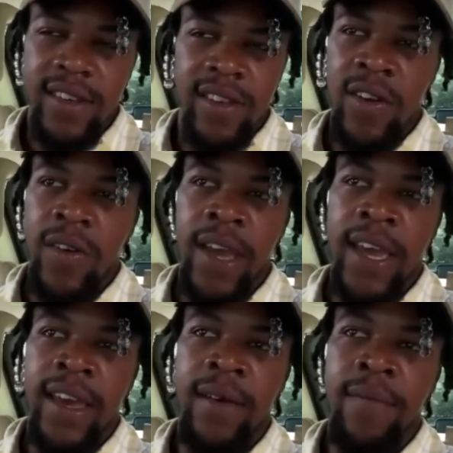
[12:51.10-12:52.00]
You know,
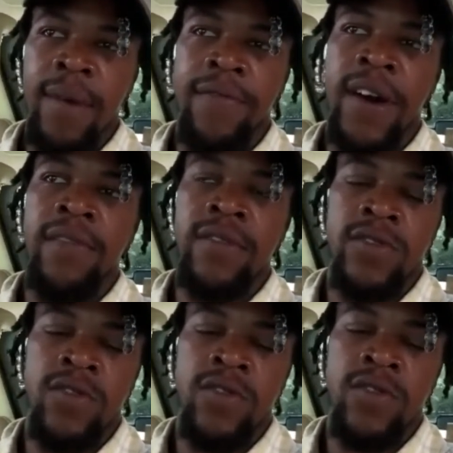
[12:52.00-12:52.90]
and my father
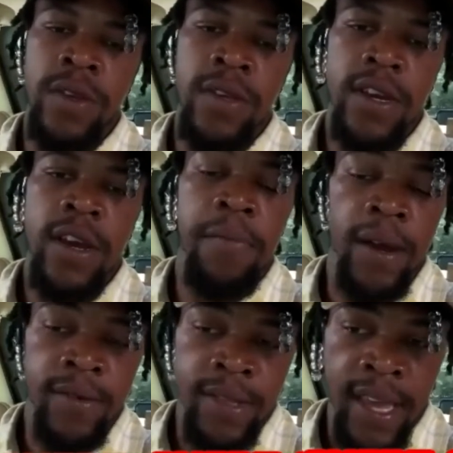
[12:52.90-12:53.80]
taught me
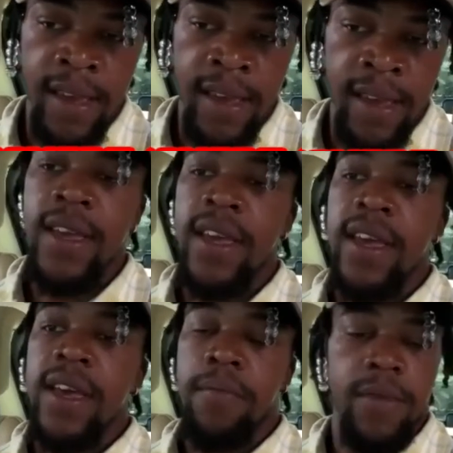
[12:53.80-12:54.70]
about that.
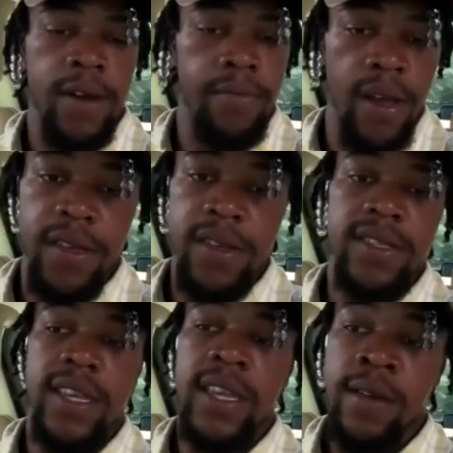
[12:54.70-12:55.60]
My brothers
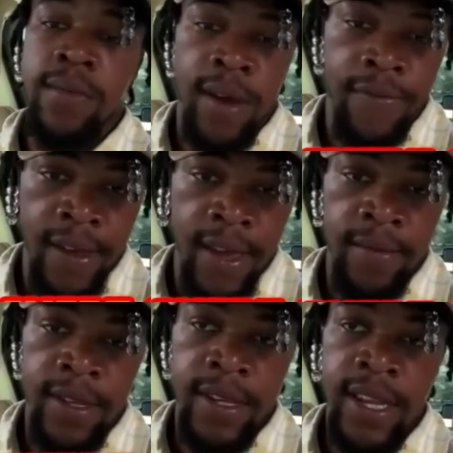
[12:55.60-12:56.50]
and my
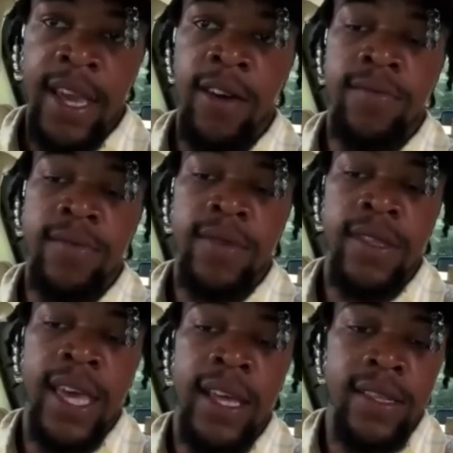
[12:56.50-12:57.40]
family, they helped
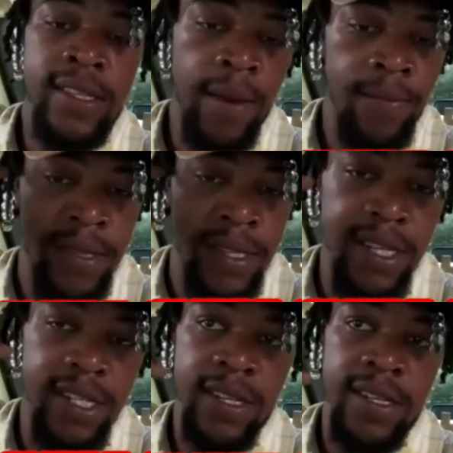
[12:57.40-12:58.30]
that type of
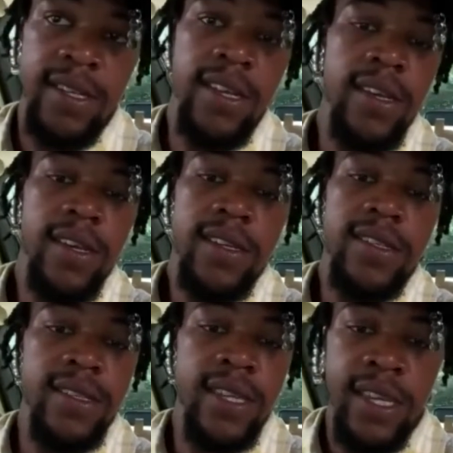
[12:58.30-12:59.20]
teaching
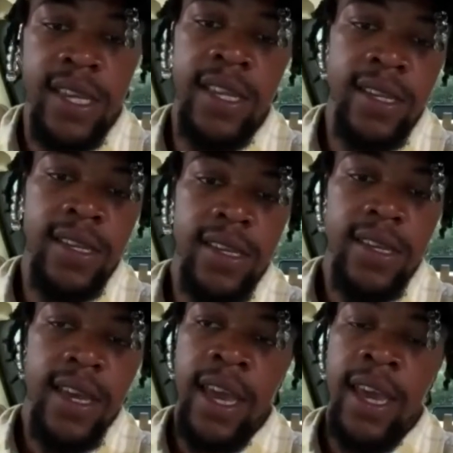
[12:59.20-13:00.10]
sink in
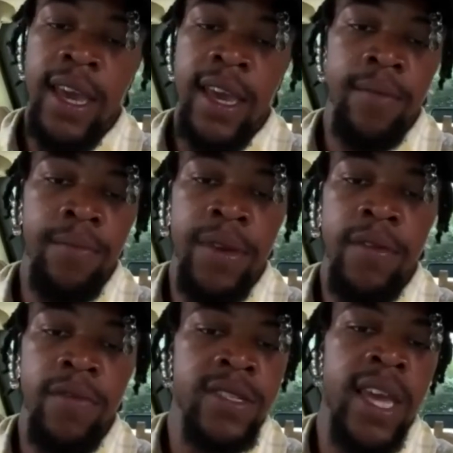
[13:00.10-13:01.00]
and be
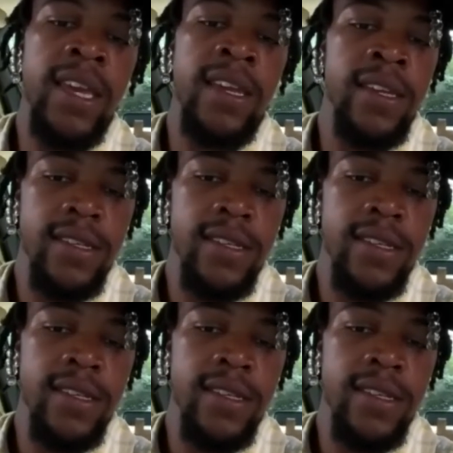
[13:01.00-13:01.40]
retained.